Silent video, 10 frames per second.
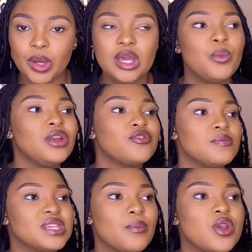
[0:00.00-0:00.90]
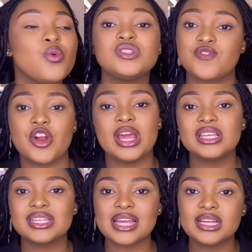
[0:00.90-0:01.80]
He went from someone who was very
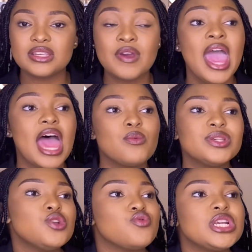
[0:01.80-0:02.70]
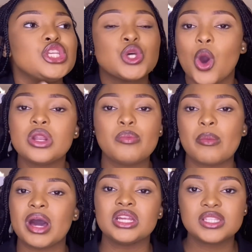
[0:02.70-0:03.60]
indecisive and wasn't ready to own up
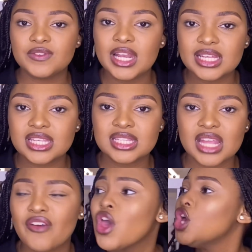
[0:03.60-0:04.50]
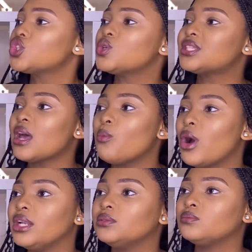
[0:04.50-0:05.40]
about his feelings and stuff to
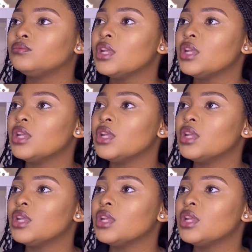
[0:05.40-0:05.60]
someone